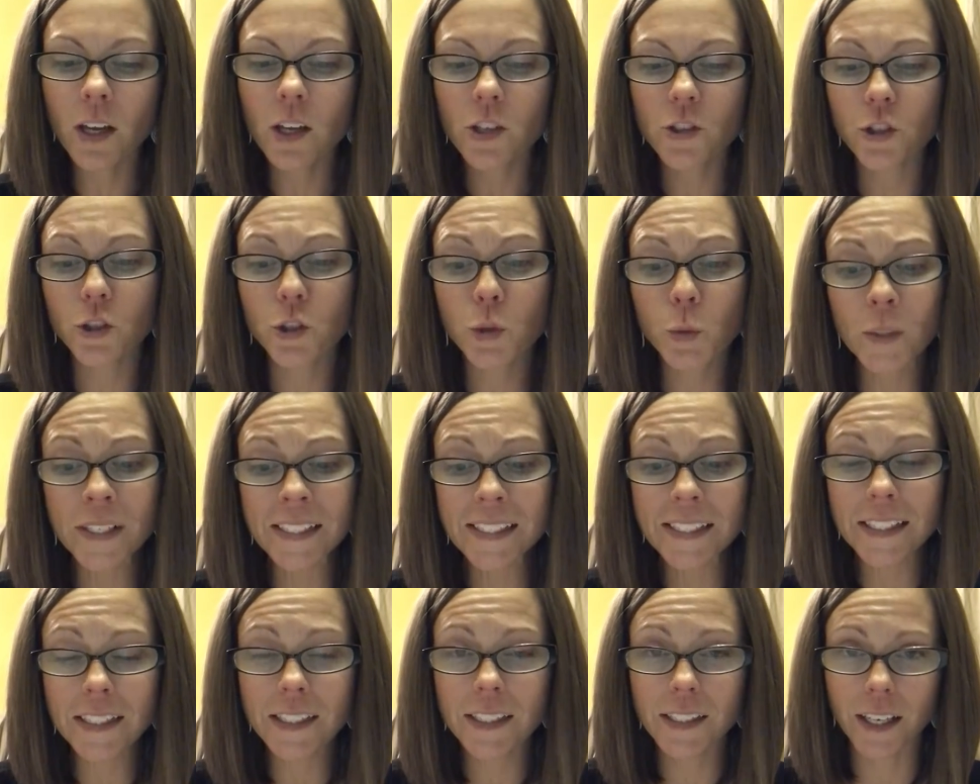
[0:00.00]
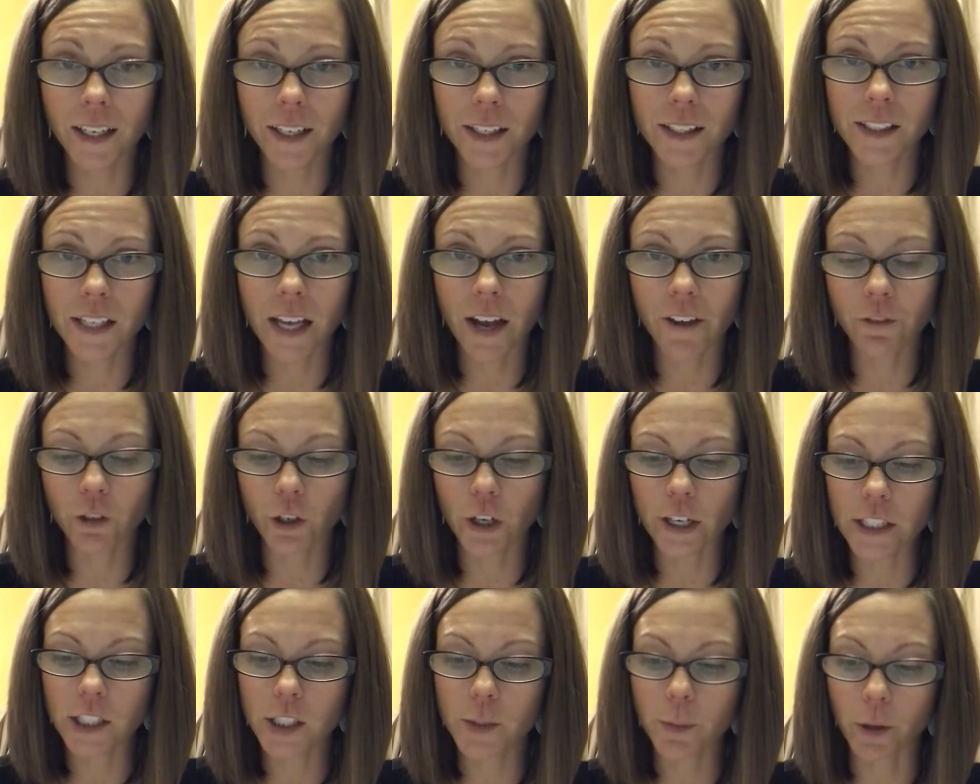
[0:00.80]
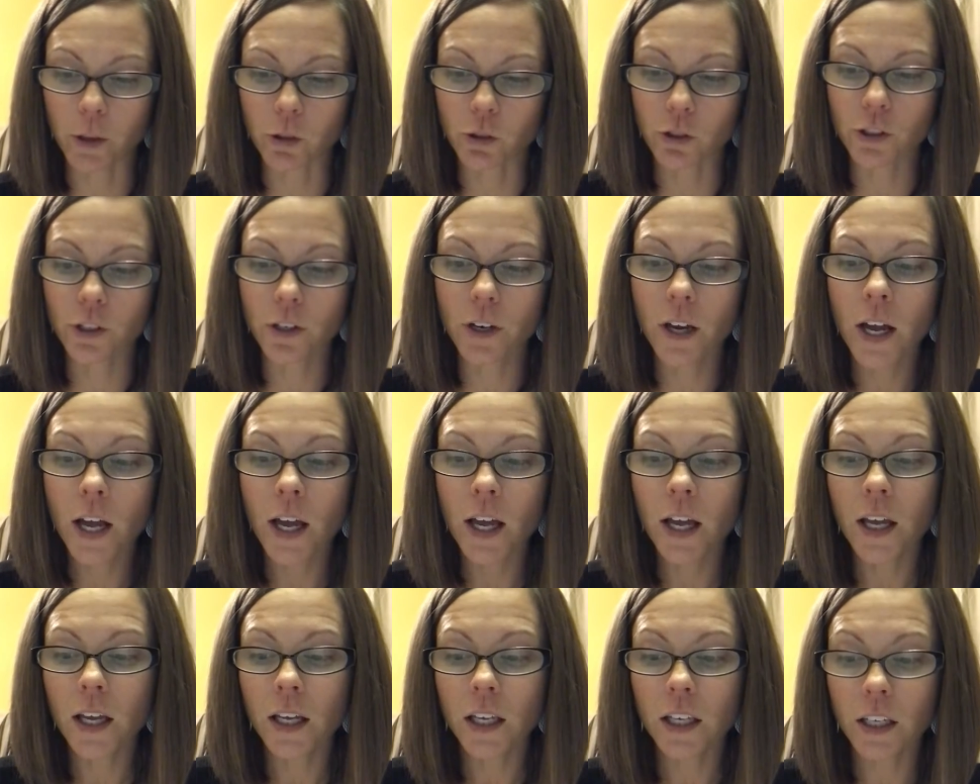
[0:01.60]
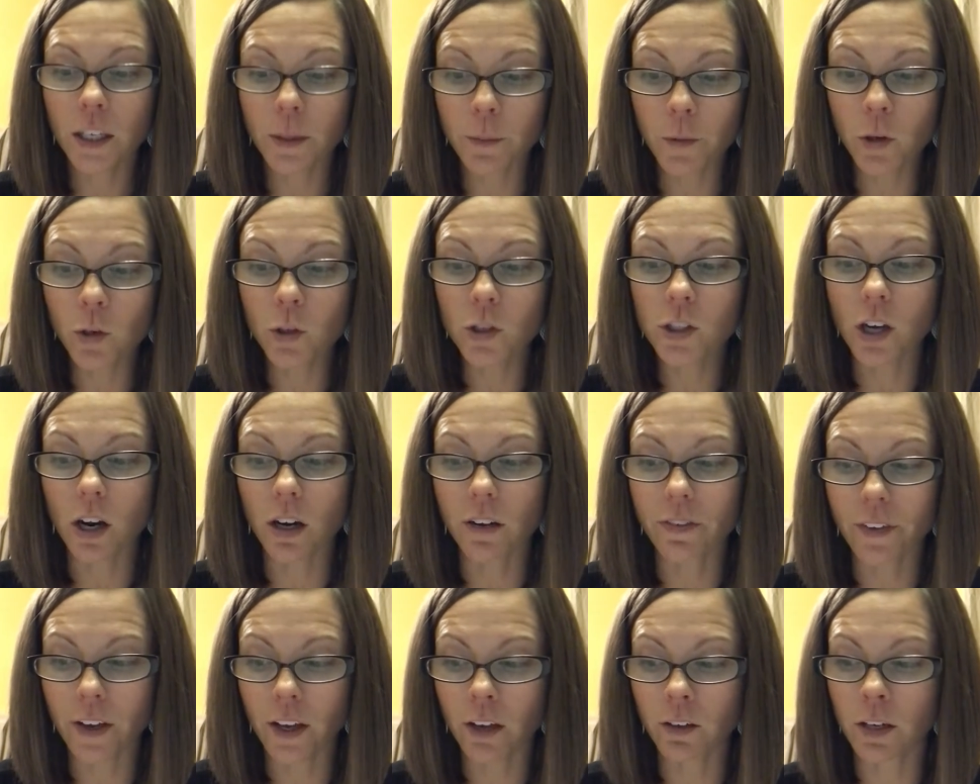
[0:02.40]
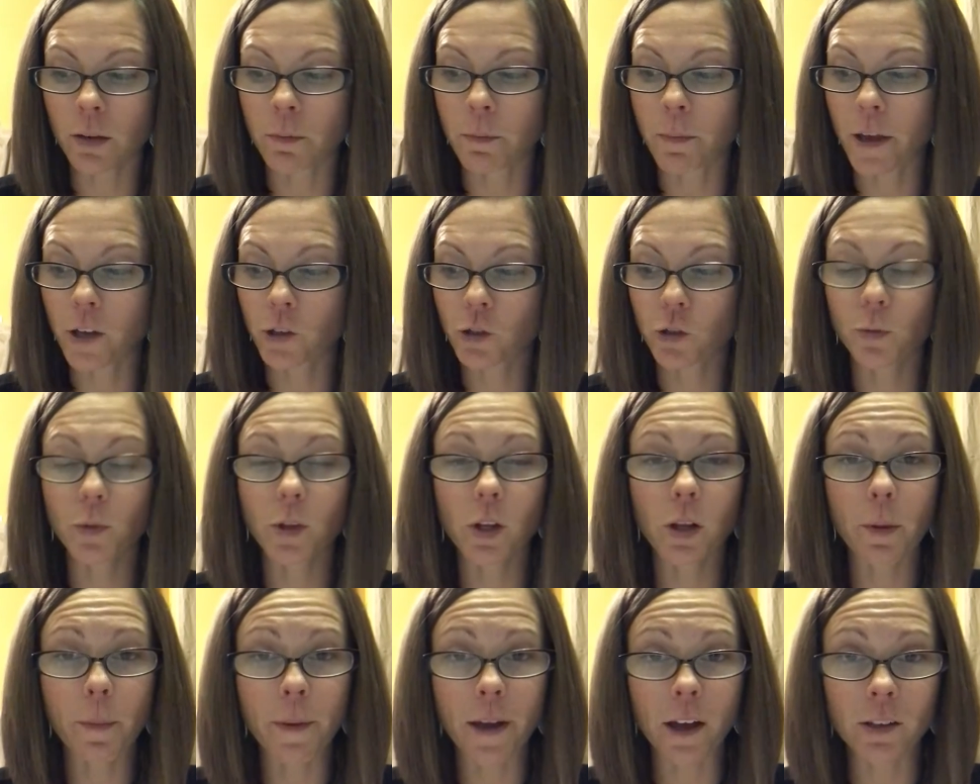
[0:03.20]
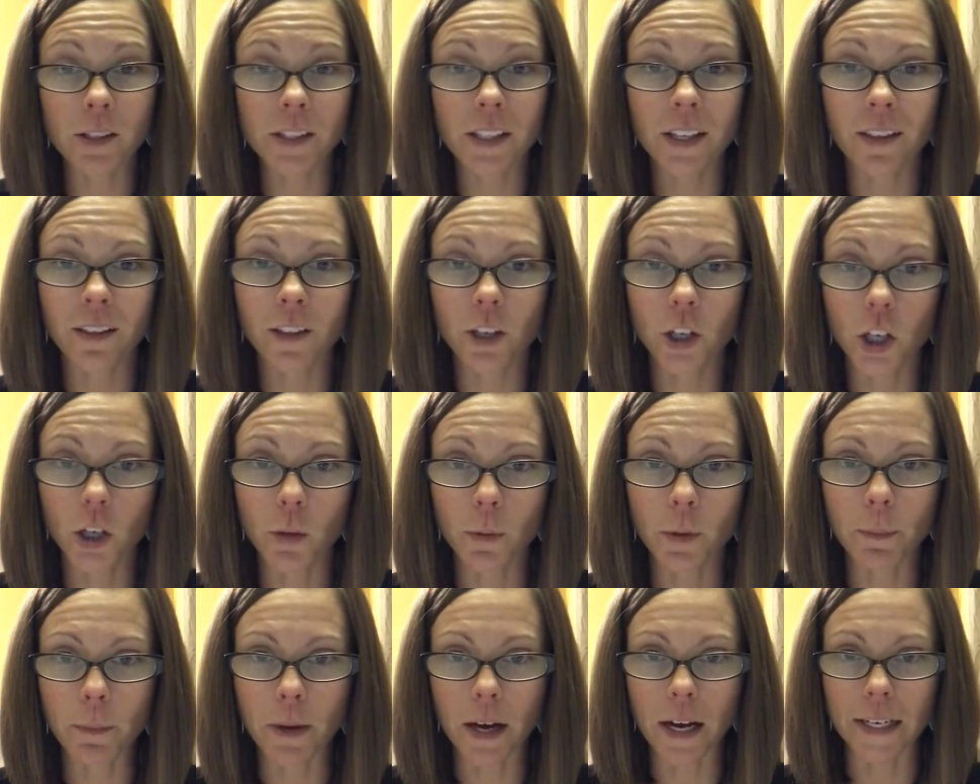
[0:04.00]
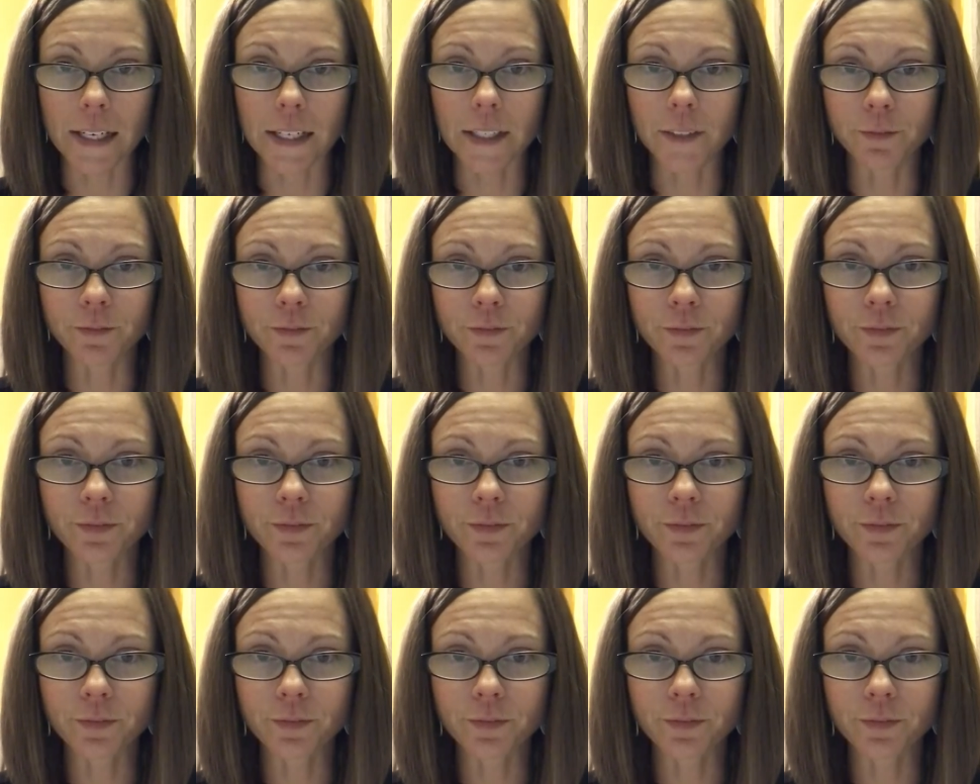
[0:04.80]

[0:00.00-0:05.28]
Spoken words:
So 26 seconds after exposure, chemicals are found in measurable amounts in the human body.